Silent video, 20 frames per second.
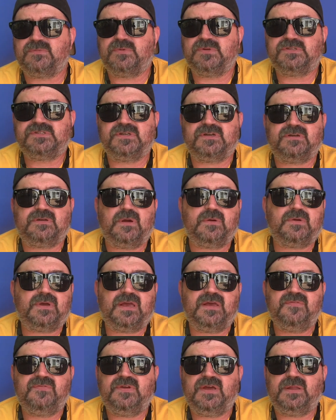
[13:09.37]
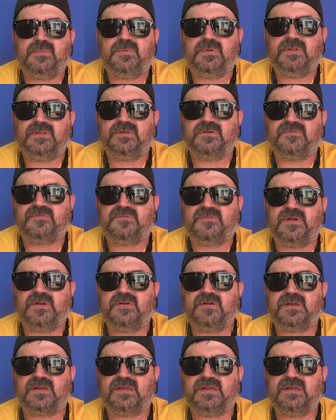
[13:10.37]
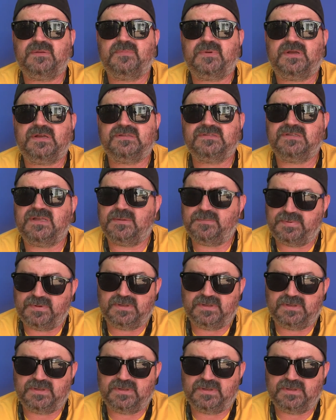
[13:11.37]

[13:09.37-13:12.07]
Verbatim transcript: Which, okay, if you got to put a little fear in a kid because of that,